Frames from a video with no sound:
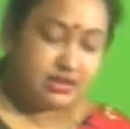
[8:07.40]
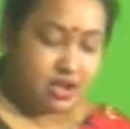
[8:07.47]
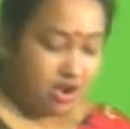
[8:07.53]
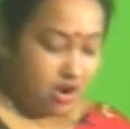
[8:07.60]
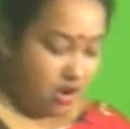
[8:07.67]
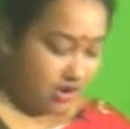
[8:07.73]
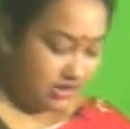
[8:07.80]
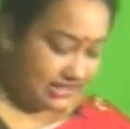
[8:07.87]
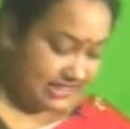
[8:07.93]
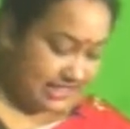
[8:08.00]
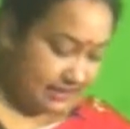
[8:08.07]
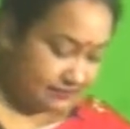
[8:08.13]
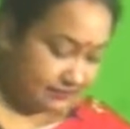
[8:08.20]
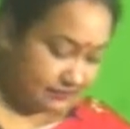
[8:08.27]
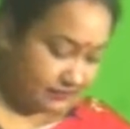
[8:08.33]
or
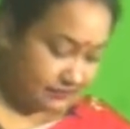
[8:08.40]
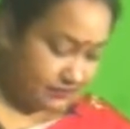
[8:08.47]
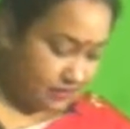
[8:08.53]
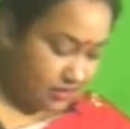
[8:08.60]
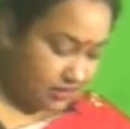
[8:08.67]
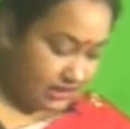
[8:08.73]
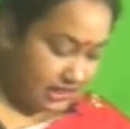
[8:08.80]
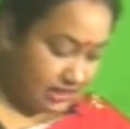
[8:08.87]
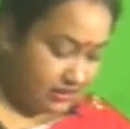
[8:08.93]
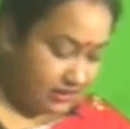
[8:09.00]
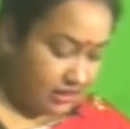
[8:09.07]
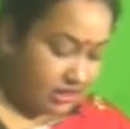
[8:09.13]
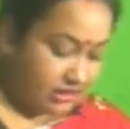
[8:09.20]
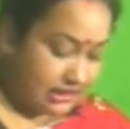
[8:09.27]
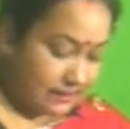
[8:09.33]
shame. Okay,
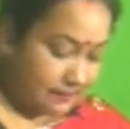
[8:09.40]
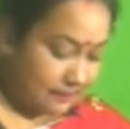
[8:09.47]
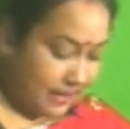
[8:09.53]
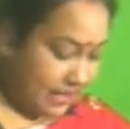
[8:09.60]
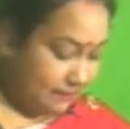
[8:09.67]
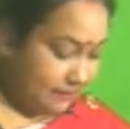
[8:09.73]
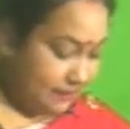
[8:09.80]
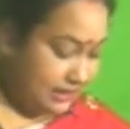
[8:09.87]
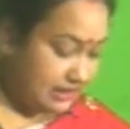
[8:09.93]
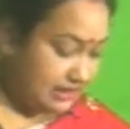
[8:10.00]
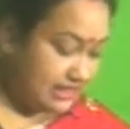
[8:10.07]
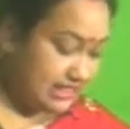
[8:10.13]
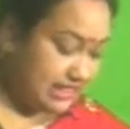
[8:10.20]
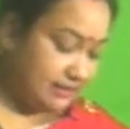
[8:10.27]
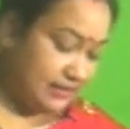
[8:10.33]
the paper
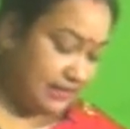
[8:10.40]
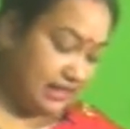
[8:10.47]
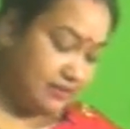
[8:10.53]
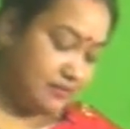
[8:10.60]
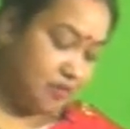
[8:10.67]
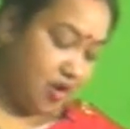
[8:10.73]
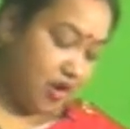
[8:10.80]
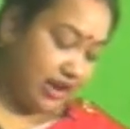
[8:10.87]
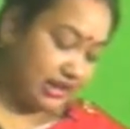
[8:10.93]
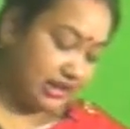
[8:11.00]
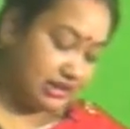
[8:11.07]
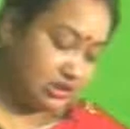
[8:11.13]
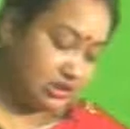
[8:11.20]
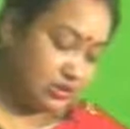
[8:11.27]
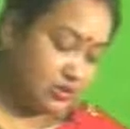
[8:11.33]
seeming boy.
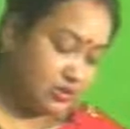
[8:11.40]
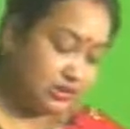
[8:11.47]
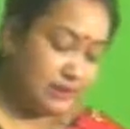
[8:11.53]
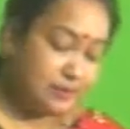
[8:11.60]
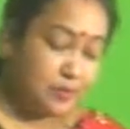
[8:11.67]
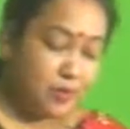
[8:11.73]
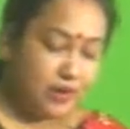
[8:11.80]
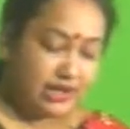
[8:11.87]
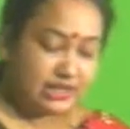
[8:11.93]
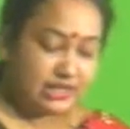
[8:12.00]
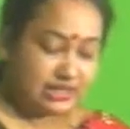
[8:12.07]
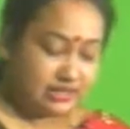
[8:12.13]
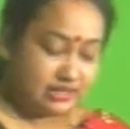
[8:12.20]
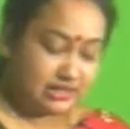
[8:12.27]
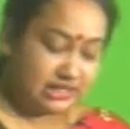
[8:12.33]
So the poet
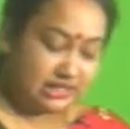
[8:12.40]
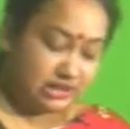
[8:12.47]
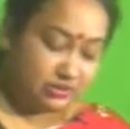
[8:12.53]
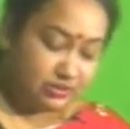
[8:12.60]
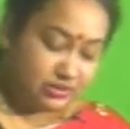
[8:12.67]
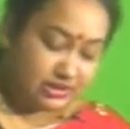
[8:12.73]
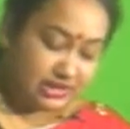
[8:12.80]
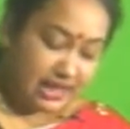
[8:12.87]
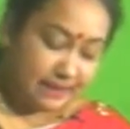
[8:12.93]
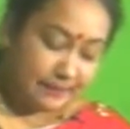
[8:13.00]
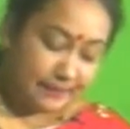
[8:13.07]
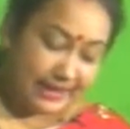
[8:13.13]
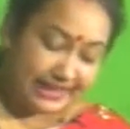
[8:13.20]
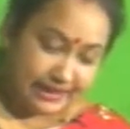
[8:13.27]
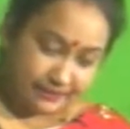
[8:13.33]
here used a
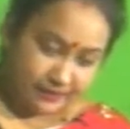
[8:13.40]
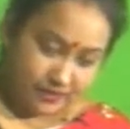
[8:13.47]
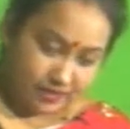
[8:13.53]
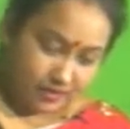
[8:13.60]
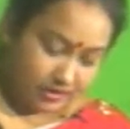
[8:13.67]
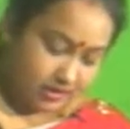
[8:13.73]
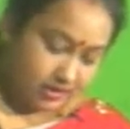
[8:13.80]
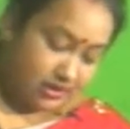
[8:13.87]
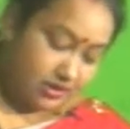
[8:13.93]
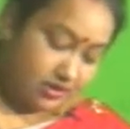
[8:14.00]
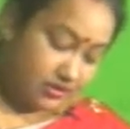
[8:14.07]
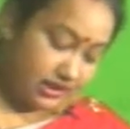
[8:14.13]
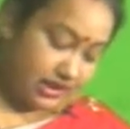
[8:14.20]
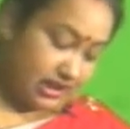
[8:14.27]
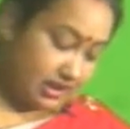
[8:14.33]
metaphor.
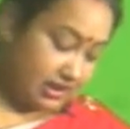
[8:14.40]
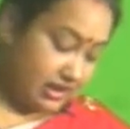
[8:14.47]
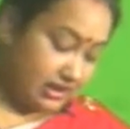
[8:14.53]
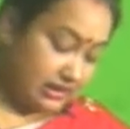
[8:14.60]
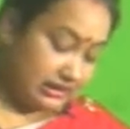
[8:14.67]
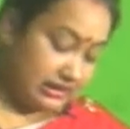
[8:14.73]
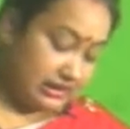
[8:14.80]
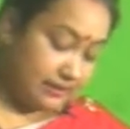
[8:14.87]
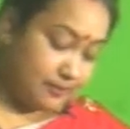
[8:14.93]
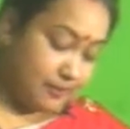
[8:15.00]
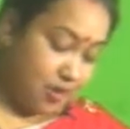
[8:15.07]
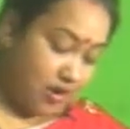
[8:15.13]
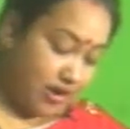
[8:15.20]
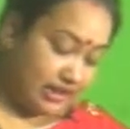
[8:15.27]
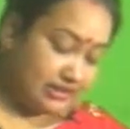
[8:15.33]
Okay, the
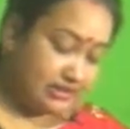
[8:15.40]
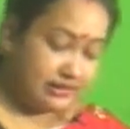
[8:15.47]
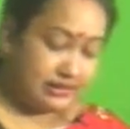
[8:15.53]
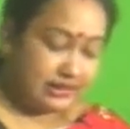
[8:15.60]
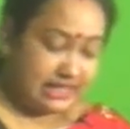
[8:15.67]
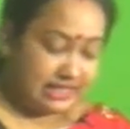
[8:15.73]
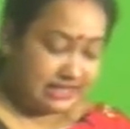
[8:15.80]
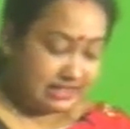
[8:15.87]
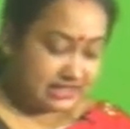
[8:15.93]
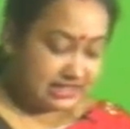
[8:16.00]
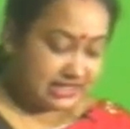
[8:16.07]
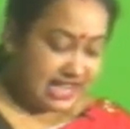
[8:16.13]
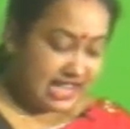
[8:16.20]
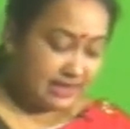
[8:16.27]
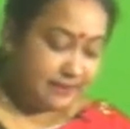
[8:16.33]
boy, he
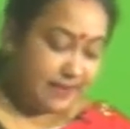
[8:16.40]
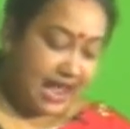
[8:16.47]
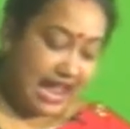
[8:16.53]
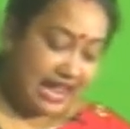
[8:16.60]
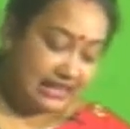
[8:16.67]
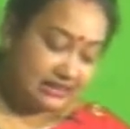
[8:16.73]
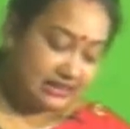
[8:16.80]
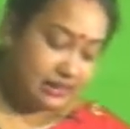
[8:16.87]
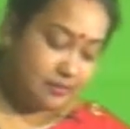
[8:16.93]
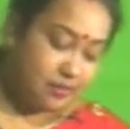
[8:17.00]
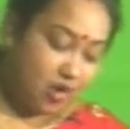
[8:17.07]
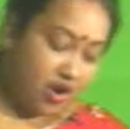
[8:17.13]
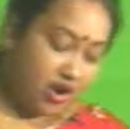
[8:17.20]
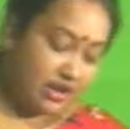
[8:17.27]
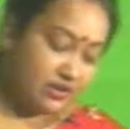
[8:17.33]
described another
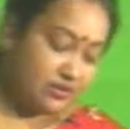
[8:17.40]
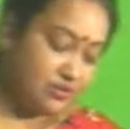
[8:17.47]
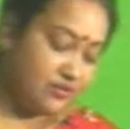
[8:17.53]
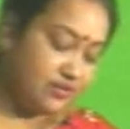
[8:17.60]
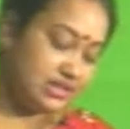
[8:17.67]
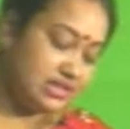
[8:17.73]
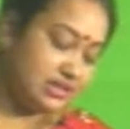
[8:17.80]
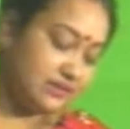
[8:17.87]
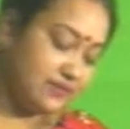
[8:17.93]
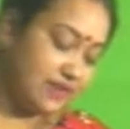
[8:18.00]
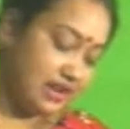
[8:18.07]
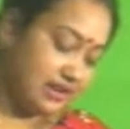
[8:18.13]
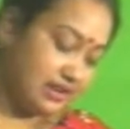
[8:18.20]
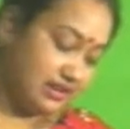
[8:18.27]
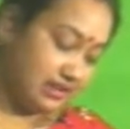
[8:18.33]
boy who was
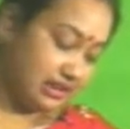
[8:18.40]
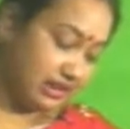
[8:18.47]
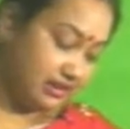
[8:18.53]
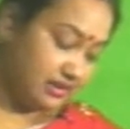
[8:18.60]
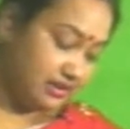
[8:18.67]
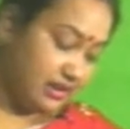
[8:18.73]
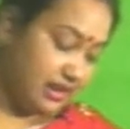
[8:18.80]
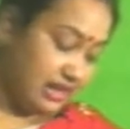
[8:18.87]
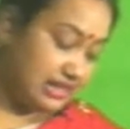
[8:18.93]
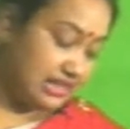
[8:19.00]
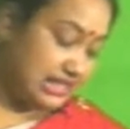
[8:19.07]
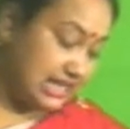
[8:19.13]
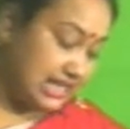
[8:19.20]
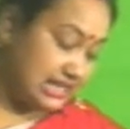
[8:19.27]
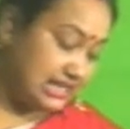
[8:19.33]
very thin,
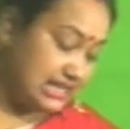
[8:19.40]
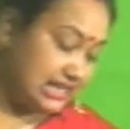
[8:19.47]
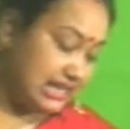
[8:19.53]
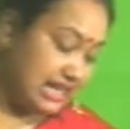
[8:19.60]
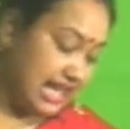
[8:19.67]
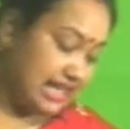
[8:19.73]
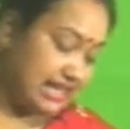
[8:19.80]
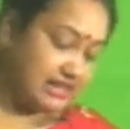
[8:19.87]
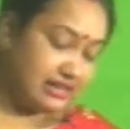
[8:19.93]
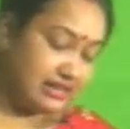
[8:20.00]
just like